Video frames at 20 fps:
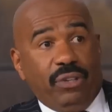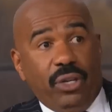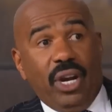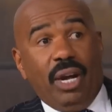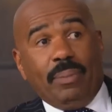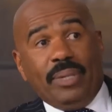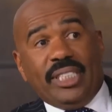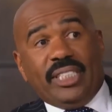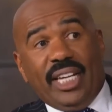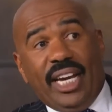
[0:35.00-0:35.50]
You know
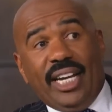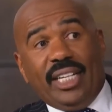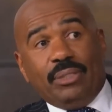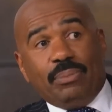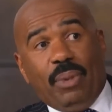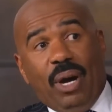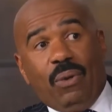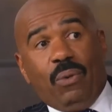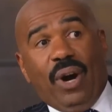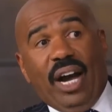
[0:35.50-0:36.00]
how many times
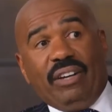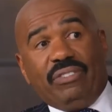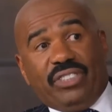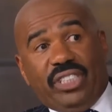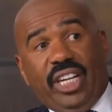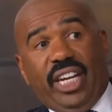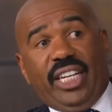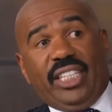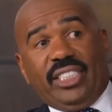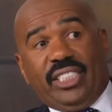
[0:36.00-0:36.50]
my wife
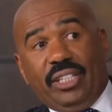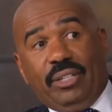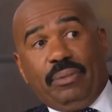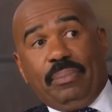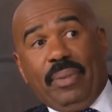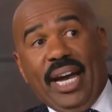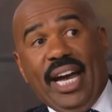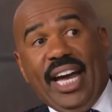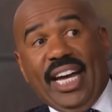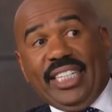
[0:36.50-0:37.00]
changed her
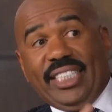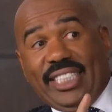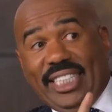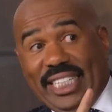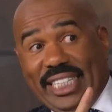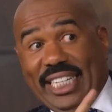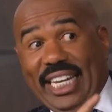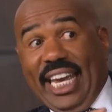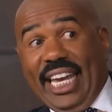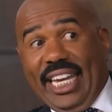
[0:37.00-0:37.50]
mind
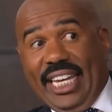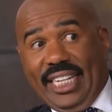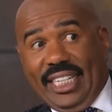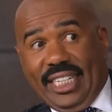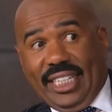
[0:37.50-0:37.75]
today?